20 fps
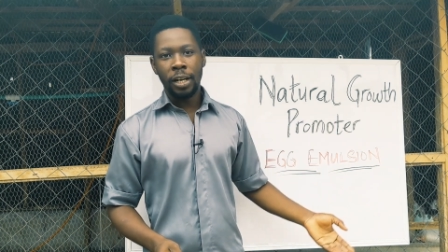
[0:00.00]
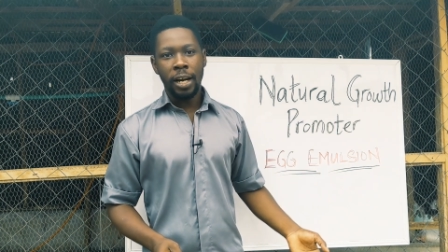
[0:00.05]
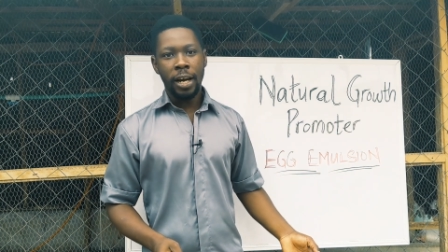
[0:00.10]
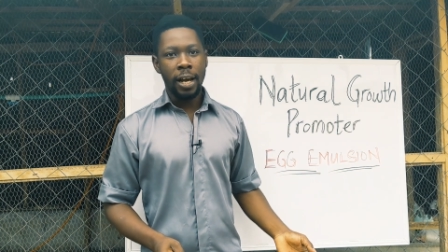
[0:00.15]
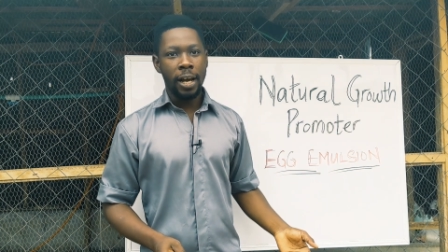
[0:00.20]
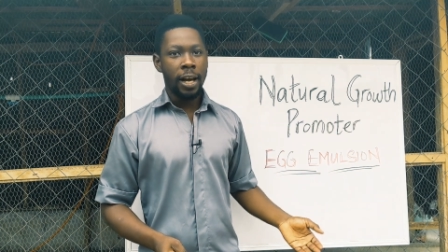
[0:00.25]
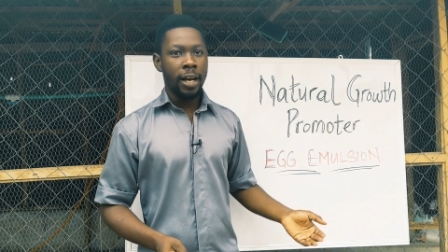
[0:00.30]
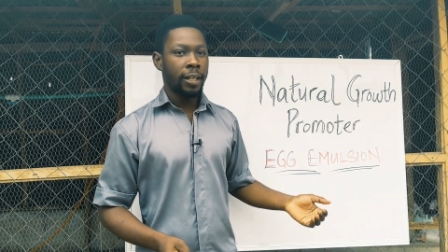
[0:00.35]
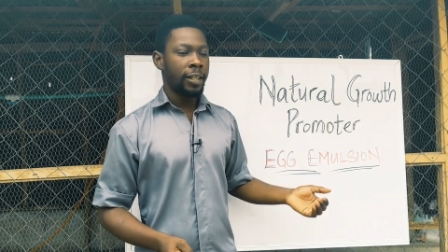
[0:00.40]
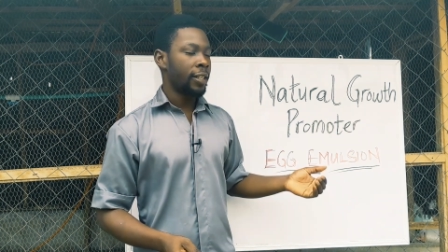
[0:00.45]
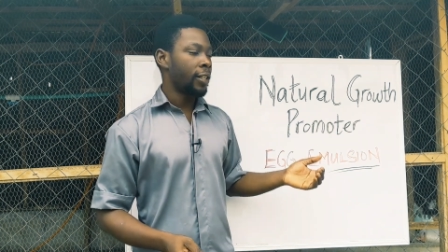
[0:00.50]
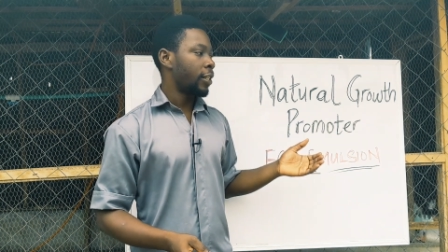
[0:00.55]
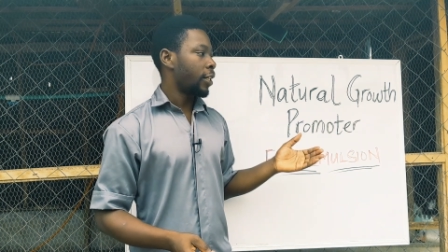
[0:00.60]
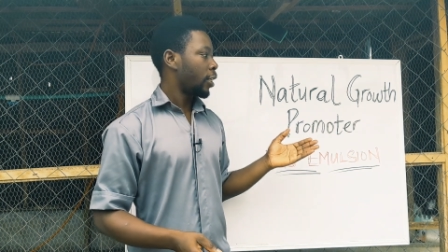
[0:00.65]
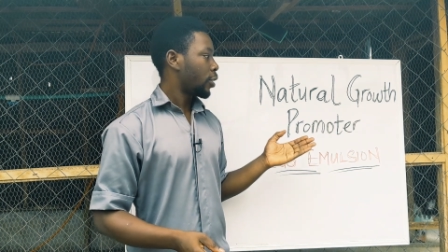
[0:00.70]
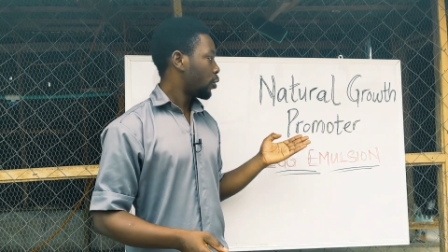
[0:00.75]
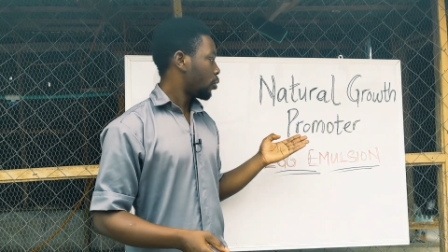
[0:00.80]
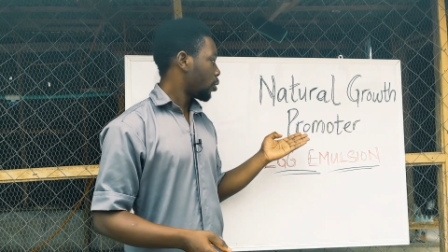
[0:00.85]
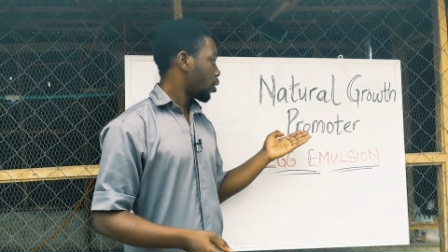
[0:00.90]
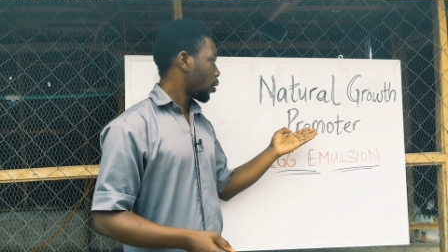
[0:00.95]
I had the
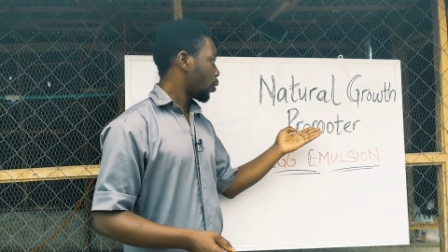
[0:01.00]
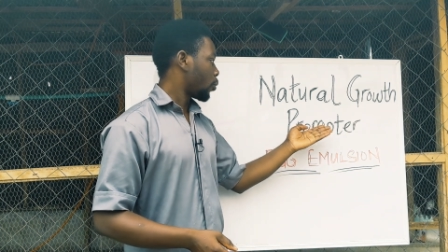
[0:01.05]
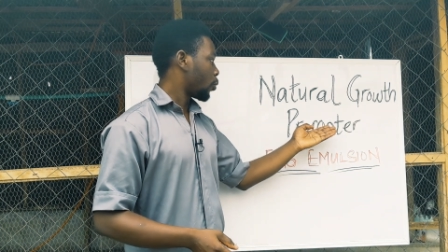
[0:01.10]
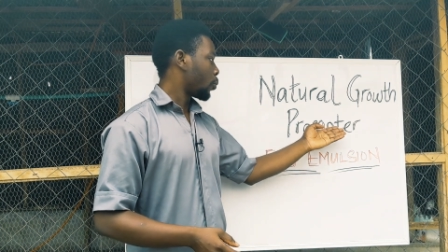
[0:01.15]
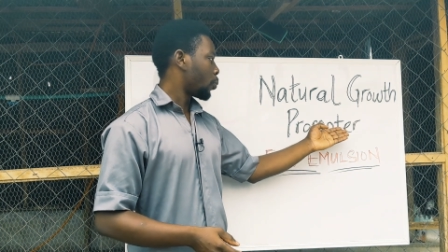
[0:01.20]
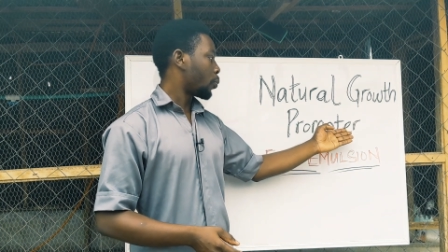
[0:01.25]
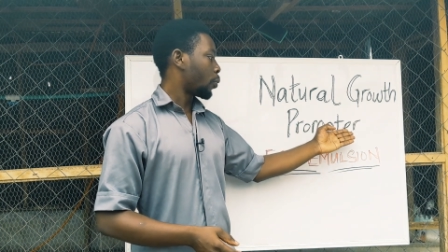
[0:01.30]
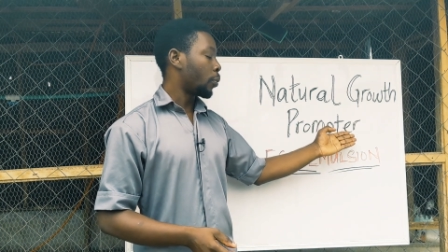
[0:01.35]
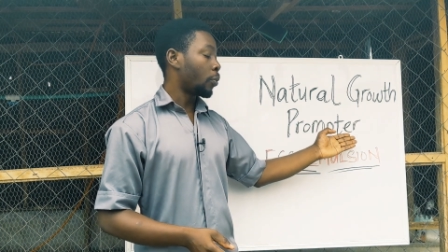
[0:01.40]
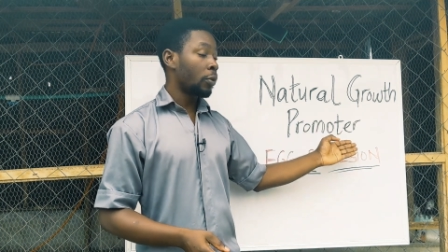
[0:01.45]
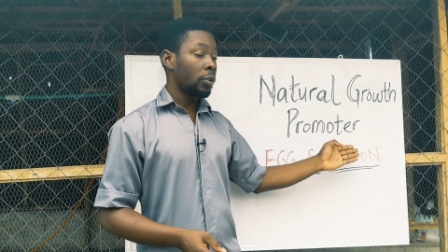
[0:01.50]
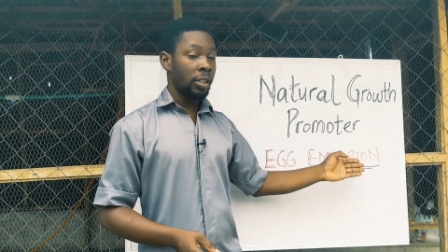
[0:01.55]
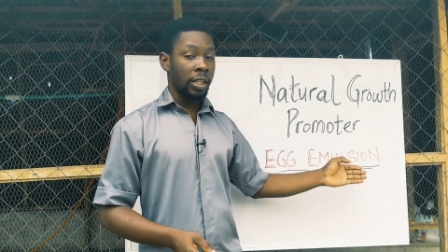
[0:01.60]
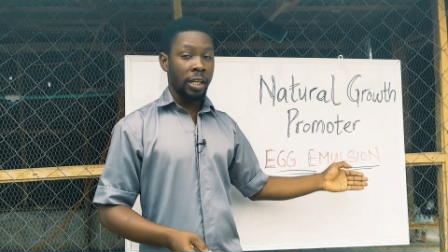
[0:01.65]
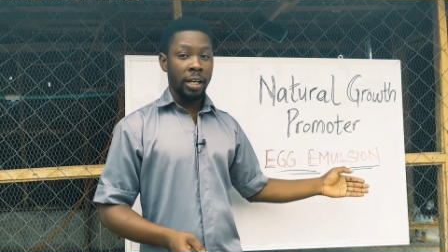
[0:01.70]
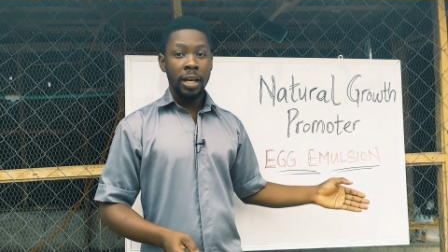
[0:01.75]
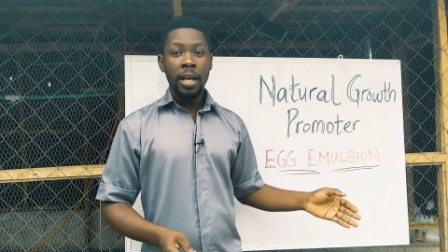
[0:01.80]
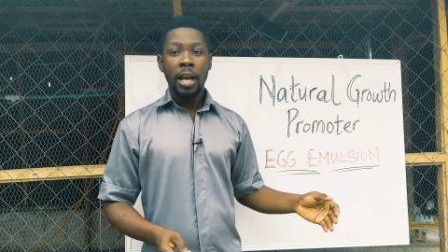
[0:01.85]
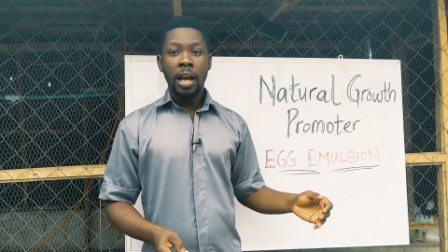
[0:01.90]
natural growth promoter.